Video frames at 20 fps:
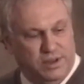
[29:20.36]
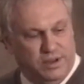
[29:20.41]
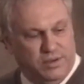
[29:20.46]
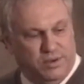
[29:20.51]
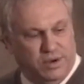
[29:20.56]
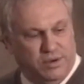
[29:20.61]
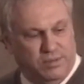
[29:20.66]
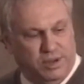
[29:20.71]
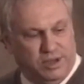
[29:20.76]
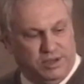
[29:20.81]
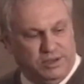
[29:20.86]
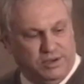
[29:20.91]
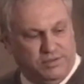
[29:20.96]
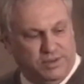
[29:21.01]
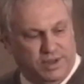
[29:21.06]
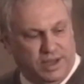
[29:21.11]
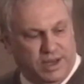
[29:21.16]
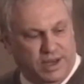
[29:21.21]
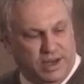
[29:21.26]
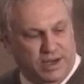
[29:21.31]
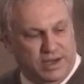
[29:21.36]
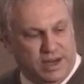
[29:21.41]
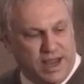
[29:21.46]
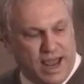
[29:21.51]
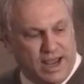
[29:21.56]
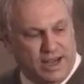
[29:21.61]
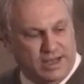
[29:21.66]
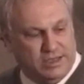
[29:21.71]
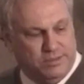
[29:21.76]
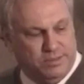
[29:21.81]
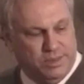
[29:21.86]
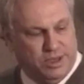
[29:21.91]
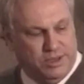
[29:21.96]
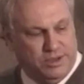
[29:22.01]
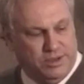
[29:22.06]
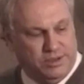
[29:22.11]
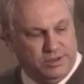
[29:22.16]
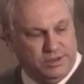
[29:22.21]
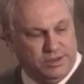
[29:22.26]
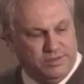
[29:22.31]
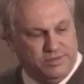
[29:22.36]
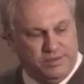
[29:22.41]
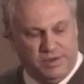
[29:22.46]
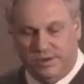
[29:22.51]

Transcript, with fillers: You wanna make sure they got any tax bills.